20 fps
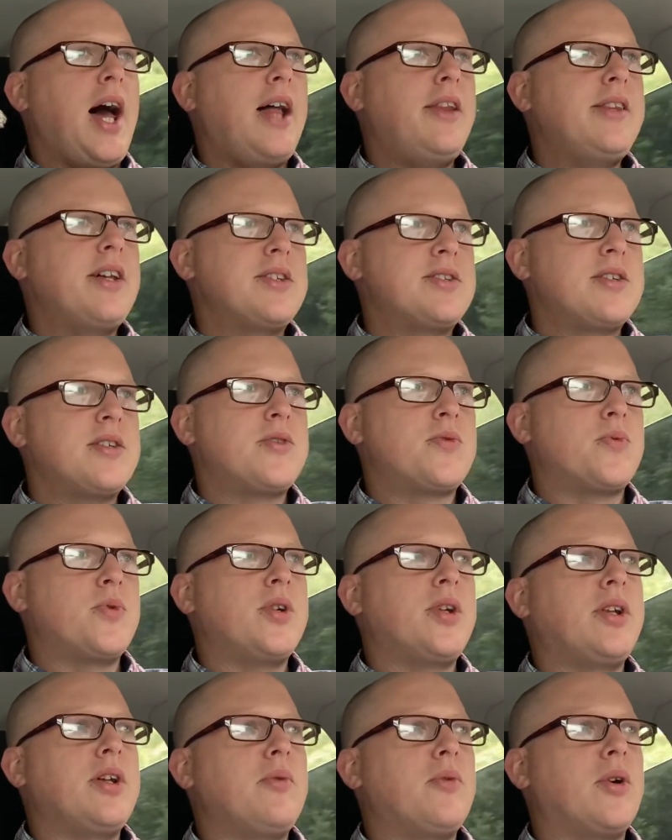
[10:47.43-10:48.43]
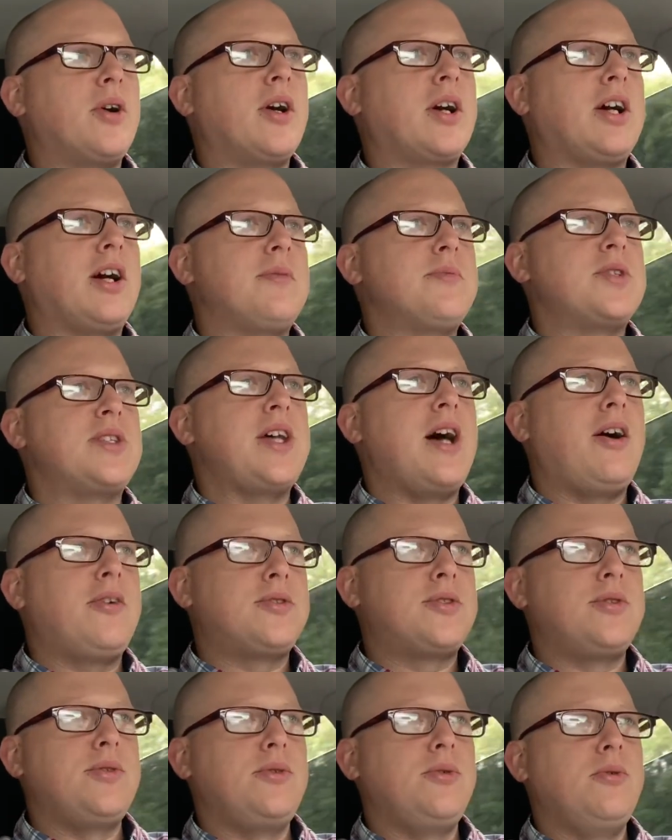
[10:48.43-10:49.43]
And this is really where it comes
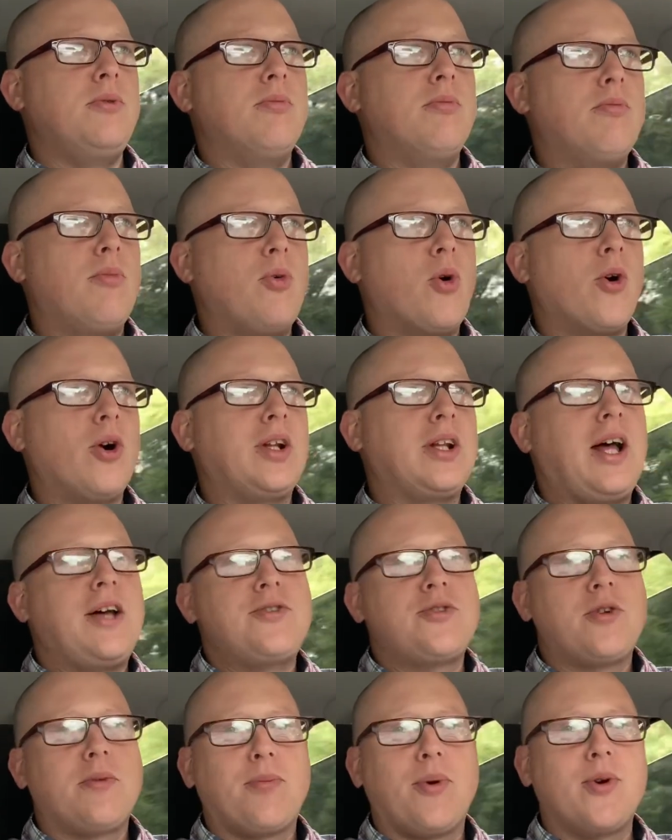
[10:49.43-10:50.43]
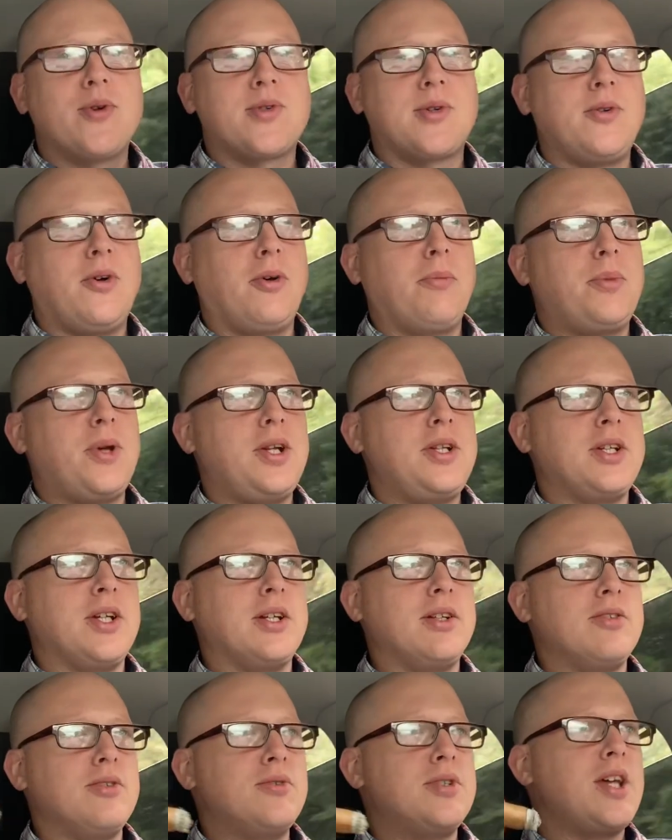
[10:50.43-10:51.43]
down to more or less your personal opinion.